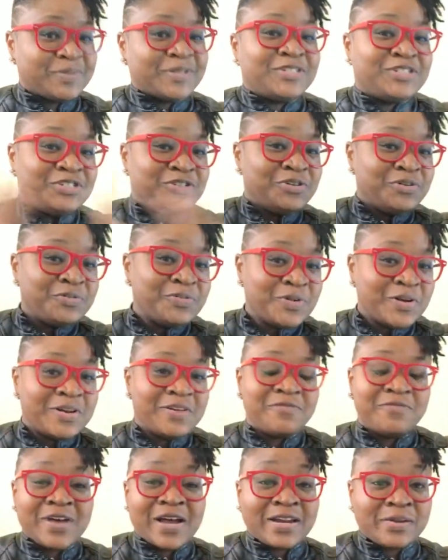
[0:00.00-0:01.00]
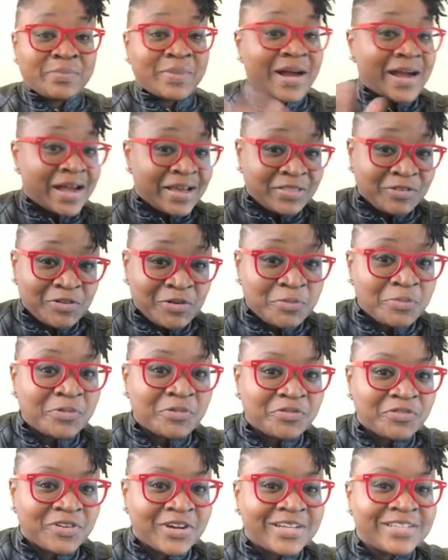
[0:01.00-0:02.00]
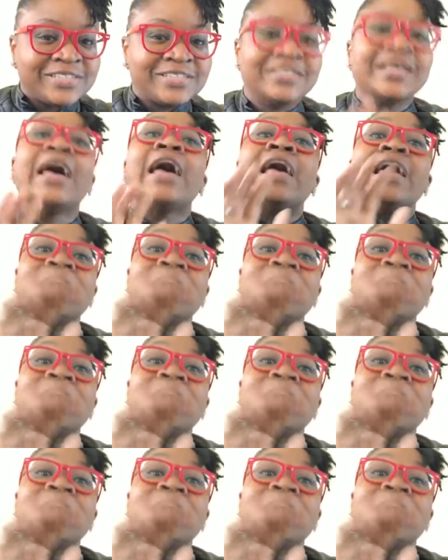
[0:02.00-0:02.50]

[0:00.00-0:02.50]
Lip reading: but you weren't invited by either group of friends.